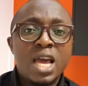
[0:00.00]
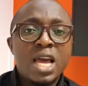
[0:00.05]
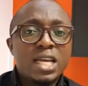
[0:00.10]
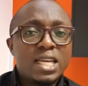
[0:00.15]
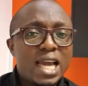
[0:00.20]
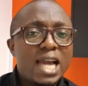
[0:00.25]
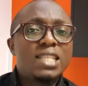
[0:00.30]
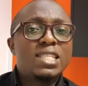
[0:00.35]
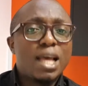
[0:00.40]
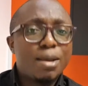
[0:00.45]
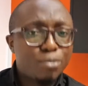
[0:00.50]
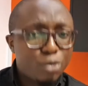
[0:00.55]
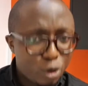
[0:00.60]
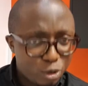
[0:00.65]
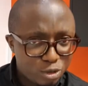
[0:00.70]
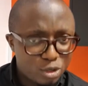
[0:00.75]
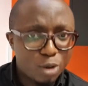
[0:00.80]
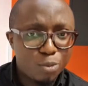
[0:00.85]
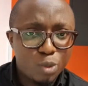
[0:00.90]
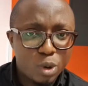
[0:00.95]
Guys, I'm
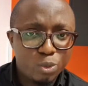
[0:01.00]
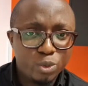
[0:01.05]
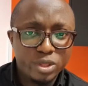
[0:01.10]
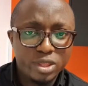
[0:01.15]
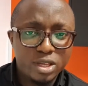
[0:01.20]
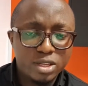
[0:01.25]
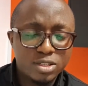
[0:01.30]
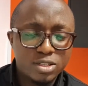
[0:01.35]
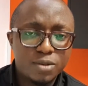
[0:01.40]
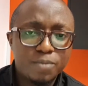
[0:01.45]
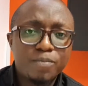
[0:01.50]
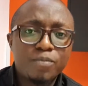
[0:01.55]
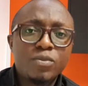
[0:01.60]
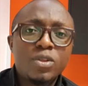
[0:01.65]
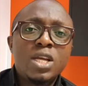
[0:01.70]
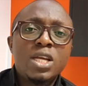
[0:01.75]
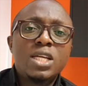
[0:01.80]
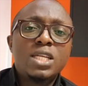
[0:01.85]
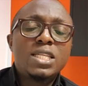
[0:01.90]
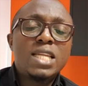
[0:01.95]
going somewhere with this.
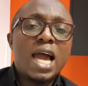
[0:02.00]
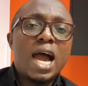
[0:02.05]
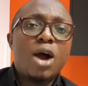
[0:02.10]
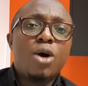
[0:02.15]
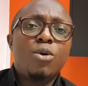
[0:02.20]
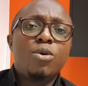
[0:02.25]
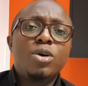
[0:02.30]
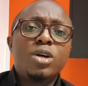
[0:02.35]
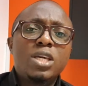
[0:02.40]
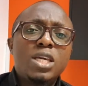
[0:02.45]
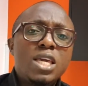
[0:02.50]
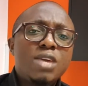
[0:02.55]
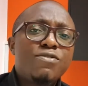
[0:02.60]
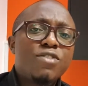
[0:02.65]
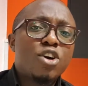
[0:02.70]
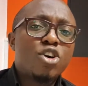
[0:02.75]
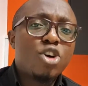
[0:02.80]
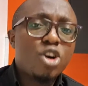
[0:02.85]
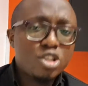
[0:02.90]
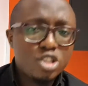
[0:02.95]
Now, if
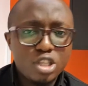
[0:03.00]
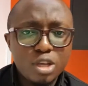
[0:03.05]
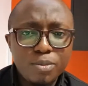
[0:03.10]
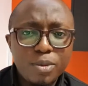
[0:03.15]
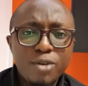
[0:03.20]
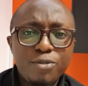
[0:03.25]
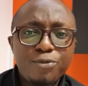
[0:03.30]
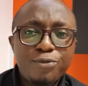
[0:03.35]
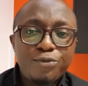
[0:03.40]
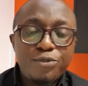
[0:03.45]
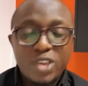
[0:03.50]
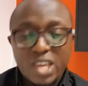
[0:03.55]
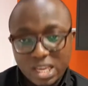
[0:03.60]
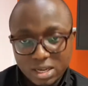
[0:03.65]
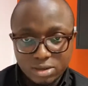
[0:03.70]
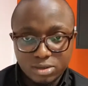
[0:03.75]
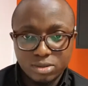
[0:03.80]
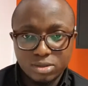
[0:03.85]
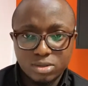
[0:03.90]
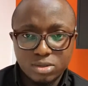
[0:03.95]
a customer
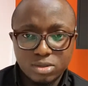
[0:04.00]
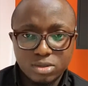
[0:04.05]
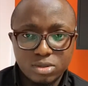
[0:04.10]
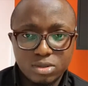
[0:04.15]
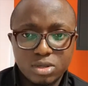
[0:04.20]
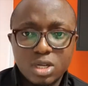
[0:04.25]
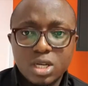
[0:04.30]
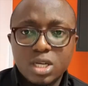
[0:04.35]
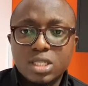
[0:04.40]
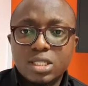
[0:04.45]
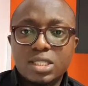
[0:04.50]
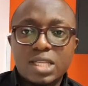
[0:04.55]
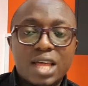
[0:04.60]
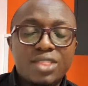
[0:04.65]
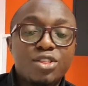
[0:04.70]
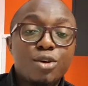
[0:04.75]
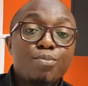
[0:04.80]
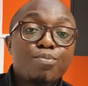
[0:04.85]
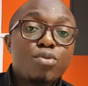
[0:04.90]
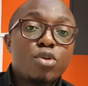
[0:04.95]
feels that
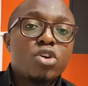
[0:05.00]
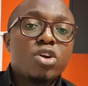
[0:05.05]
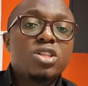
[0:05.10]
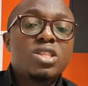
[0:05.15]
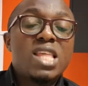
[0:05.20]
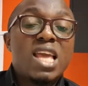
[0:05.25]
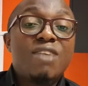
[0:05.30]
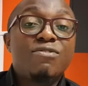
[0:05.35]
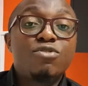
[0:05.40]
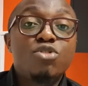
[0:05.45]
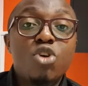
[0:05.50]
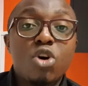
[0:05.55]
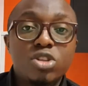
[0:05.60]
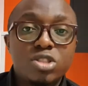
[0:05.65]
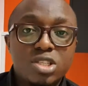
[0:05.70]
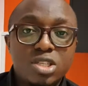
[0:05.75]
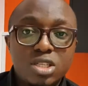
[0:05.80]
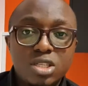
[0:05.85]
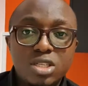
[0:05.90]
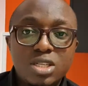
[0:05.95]
the product they have
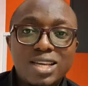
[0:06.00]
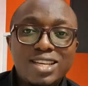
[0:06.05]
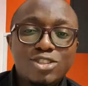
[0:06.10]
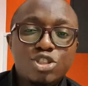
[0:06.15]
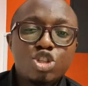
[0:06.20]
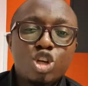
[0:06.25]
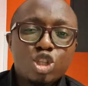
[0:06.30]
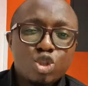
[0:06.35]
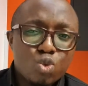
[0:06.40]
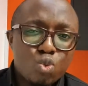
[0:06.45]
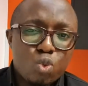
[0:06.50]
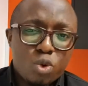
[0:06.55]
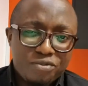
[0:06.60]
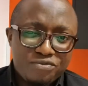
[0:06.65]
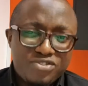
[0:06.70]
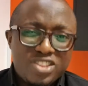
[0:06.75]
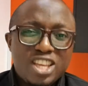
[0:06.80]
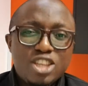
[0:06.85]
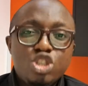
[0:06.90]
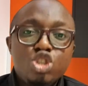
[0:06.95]
gotten is not
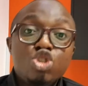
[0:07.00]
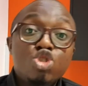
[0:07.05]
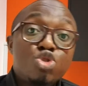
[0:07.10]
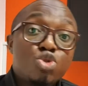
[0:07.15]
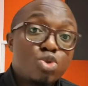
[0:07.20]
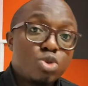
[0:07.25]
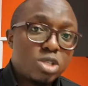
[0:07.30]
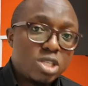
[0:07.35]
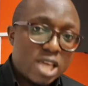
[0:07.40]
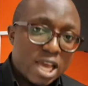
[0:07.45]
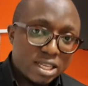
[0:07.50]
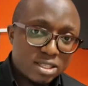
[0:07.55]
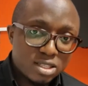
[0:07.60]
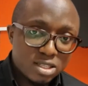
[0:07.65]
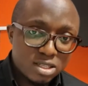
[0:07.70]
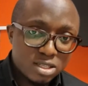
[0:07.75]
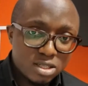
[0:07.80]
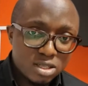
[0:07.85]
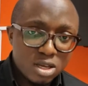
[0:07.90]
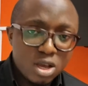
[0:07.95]
what they used to
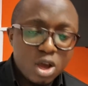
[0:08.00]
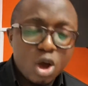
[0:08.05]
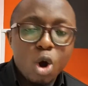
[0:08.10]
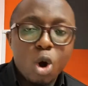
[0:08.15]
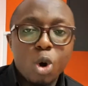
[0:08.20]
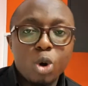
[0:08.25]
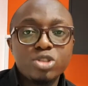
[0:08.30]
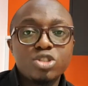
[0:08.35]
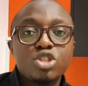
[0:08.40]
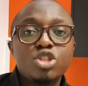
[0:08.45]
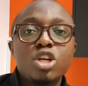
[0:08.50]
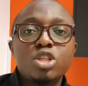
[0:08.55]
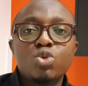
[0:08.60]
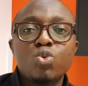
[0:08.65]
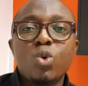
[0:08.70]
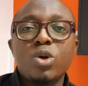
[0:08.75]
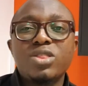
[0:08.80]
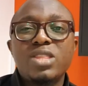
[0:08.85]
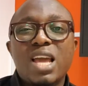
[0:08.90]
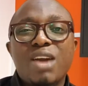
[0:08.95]
get, or is not
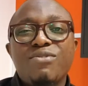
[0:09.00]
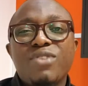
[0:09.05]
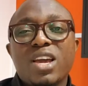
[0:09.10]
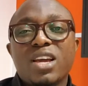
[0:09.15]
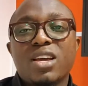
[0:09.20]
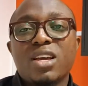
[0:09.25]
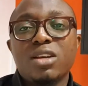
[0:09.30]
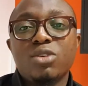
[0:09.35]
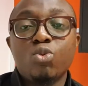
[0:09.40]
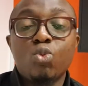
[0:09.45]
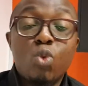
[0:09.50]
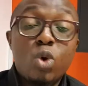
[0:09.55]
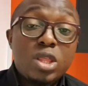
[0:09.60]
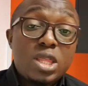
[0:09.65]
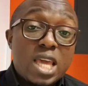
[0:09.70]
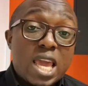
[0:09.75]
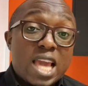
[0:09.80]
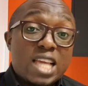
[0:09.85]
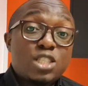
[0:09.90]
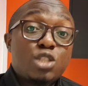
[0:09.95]
what
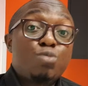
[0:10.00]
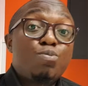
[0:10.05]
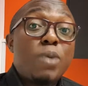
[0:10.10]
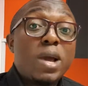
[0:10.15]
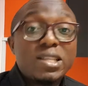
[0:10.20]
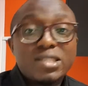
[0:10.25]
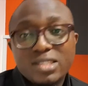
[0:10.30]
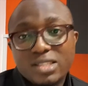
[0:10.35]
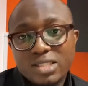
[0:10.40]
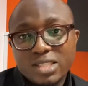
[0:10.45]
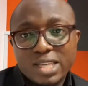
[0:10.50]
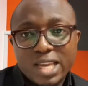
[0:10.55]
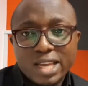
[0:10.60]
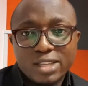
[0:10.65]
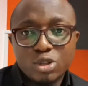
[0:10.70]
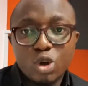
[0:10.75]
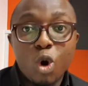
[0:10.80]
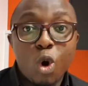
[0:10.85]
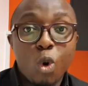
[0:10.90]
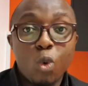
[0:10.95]
they expect to
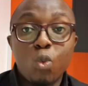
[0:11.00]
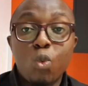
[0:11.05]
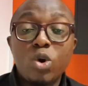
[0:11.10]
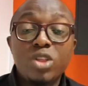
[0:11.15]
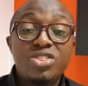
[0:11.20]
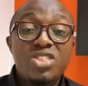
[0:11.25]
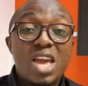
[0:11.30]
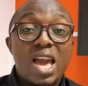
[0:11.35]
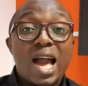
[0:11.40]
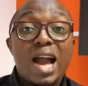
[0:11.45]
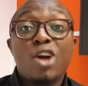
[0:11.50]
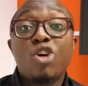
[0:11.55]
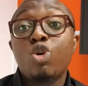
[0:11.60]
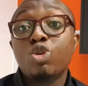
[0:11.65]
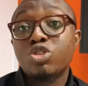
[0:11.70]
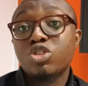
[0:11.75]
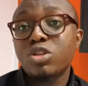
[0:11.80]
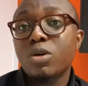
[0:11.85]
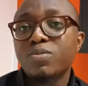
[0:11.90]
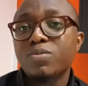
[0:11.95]
get, or what they are
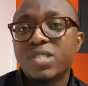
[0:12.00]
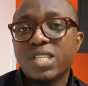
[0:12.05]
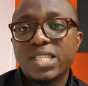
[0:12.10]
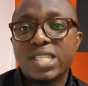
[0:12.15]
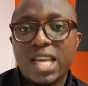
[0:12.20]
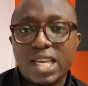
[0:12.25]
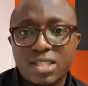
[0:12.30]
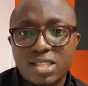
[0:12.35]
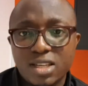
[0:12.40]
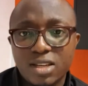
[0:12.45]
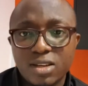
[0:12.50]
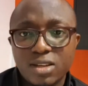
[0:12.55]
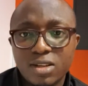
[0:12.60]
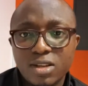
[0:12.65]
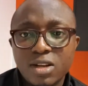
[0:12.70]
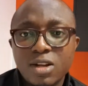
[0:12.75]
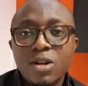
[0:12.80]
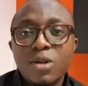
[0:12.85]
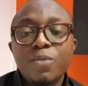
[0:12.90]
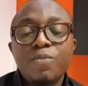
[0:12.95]
accustomed to getting,
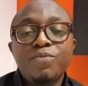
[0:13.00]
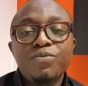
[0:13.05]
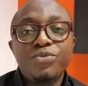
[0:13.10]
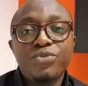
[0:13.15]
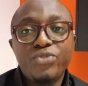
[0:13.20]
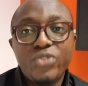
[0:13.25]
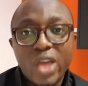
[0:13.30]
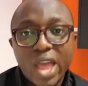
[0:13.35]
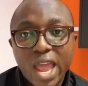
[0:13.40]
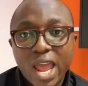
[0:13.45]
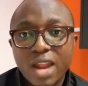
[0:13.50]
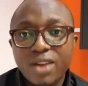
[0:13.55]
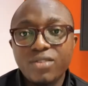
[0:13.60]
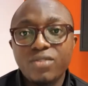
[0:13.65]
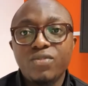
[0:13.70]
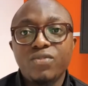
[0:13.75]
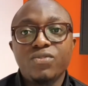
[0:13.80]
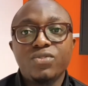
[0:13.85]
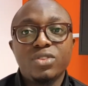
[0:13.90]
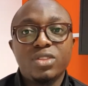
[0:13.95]

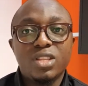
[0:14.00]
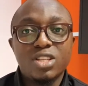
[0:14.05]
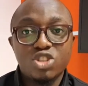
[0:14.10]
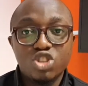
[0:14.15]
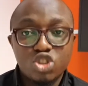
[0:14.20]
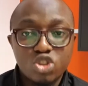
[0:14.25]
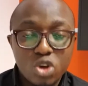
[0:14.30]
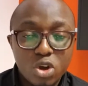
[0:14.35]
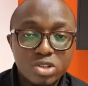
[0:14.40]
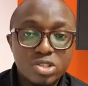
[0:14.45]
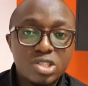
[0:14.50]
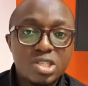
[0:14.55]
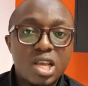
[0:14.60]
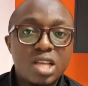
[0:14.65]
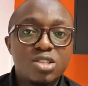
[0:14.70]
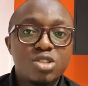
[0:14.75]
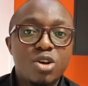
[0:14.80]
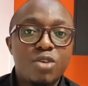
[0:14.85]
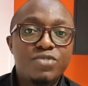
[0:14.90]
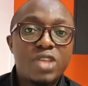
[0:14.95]
then the
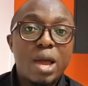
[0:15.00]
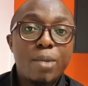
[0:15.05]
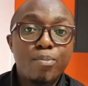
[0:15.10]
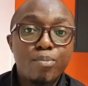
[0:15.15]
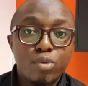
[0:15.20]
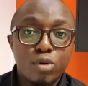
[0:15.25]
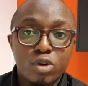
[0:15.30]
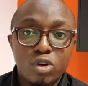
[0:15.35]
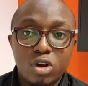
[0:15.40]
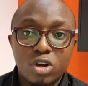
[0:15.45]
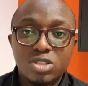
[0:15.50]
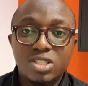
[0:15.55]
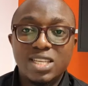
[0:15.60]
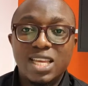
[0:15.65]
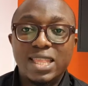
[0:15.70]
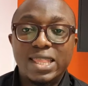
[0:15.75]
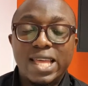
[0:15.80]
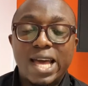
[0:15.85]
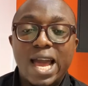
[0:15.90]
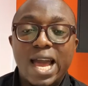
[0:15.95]
success of that product
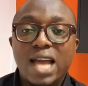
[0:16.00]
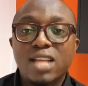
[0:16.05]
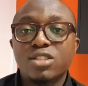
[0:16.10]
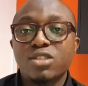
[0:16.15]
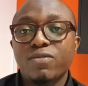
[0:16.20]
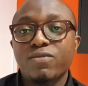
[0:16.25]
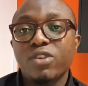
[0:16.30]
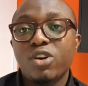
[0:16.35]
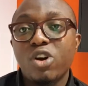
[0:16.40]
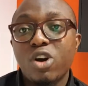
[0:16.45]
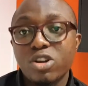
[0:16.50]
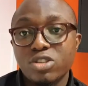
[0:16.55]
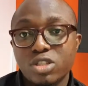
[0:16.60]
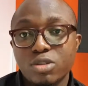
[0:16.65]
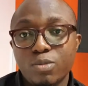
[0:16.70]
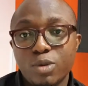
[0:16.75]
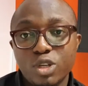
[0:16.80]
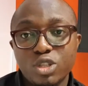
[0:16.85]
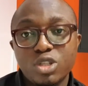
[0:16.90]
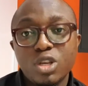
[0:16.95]
in the hands of the
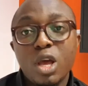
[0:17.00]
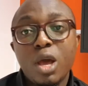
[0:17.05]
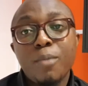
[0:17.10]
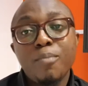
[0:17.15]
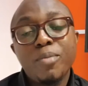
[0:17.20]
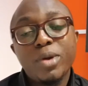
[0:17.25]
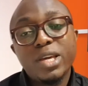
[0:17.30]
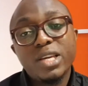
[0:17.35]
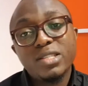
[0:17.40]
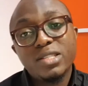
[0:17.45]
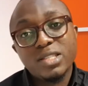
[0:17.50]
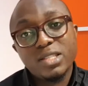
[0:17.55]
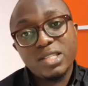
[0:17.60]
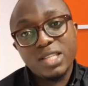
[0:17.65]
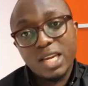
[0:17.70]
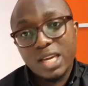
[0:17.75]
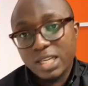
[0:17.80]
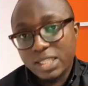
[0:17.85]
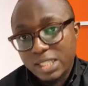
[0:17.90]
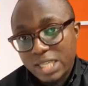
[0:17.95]
customers begins to
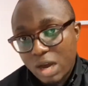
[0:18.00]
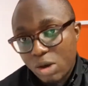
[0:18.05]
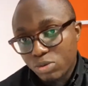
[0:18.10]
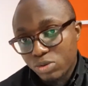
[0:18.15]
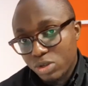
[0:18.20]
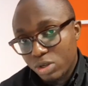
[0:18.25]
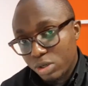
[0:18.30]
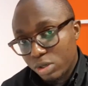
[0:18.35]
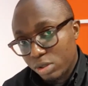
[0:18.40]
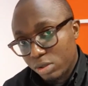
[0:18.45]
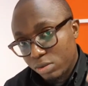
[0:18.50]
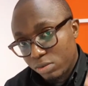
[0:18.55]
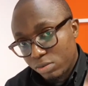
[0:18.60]
take a downturn.